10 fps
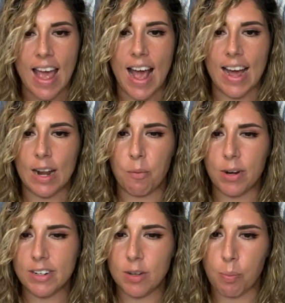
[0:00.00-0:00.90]
and I
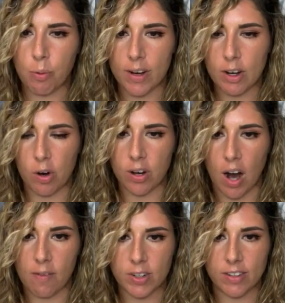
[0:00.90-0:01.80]
wanted to bring our
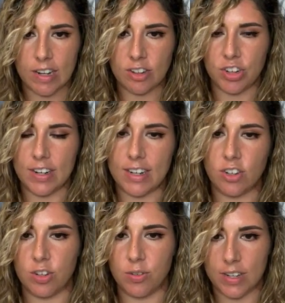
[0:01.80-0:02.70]
conversation
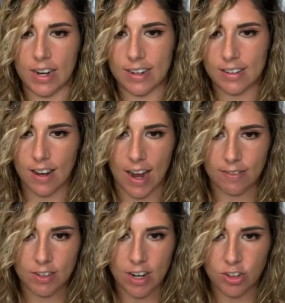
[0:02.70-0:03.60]
into today's
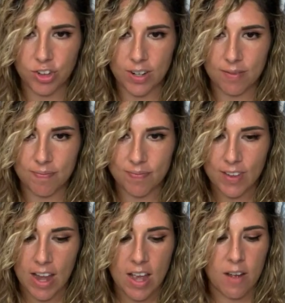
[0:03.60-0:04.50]
live session.
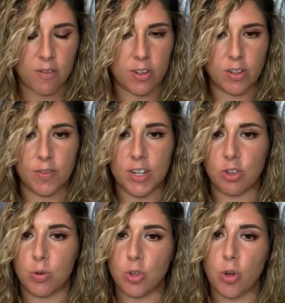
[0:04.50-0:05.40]
For those of you guys
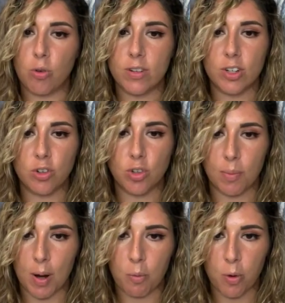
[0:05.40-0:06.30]
who are totally new to
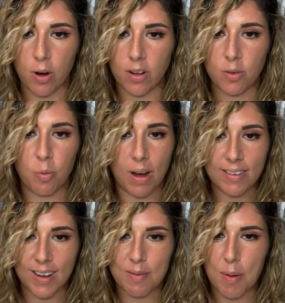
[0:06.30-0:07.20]
my world,
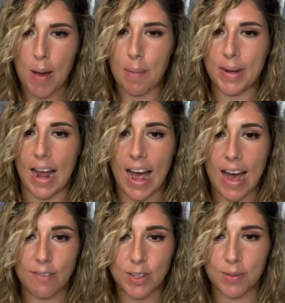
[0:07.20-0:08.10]
welcome. I'm happy to
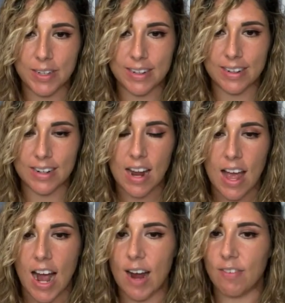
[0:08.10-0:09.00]
have you here.
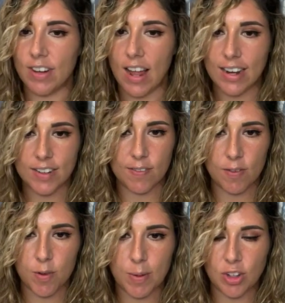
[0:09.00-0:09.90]
I have lots of
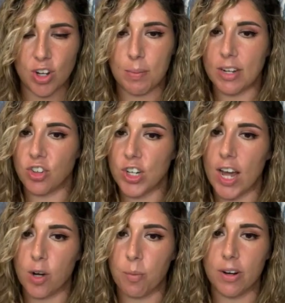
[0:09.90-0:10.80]
information about
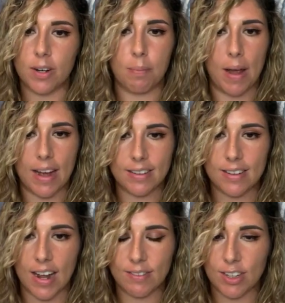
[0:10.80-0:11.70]
shadow work and past
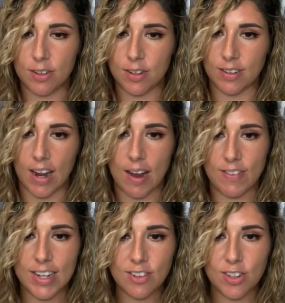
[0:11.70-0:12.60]
lives that you can dive
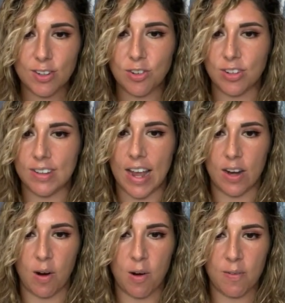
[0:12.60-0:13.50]
into. Just
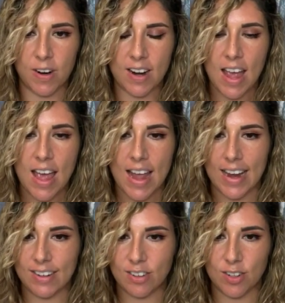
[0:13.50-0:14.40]
head over
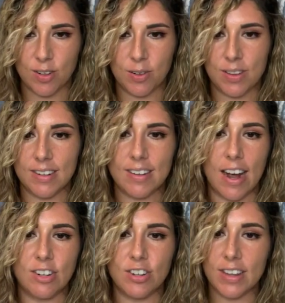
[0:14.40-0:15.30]
into these
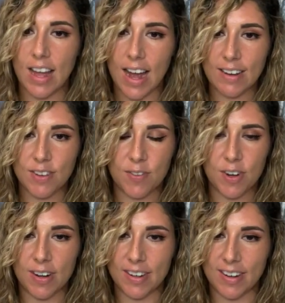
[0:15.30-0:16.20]
IG lives. If you're
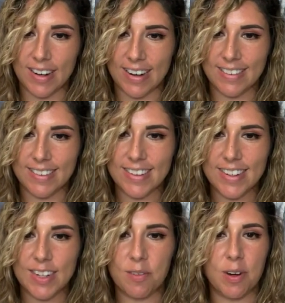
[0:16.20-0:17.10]
on here on
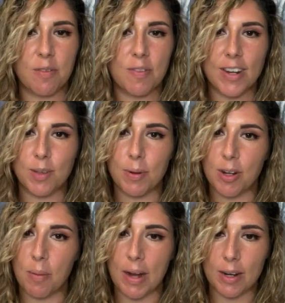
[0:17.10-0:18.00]
IG or in Facebook,
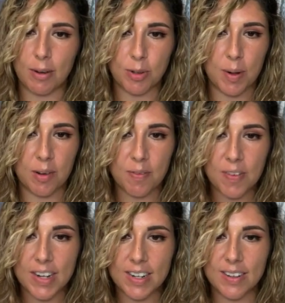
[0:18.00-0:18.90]
go back and watch my old
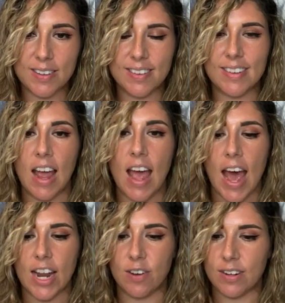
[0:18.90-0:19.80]
videos
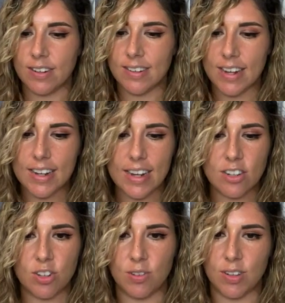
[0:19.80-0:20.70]
and you can dig
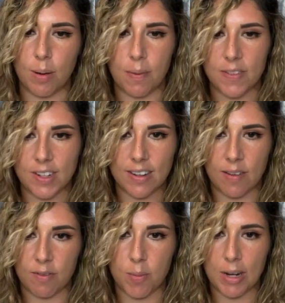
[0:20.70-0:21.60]
into some of this
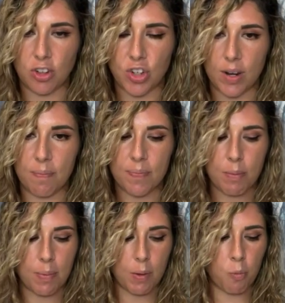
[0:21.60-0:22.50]
information.
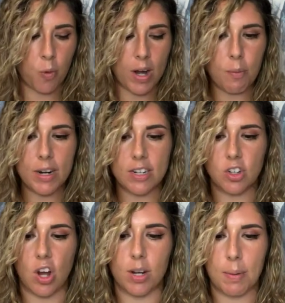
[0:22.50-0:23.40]
But what I wanted to
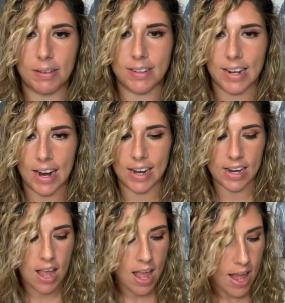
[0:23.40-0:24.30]
talk about
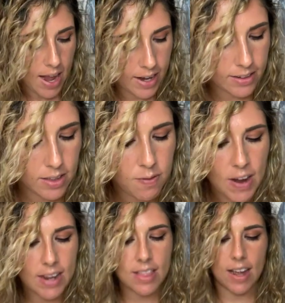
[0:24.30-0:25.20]
today is the
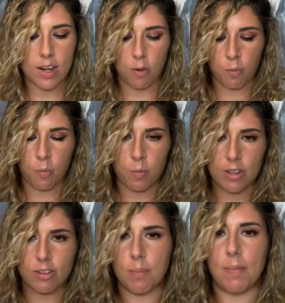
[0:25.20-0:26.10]
fact that
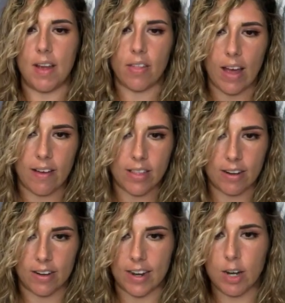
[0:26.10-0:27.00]
there's a myth out
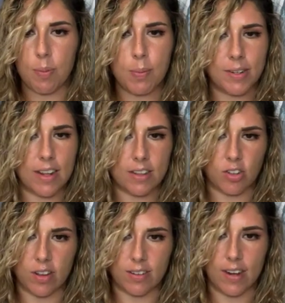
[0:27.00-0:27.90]
there, and I hear people say this
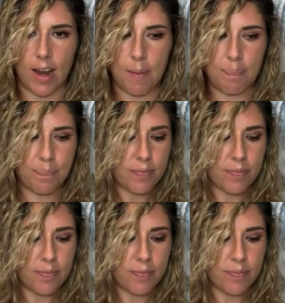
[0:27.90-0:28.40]
all the time.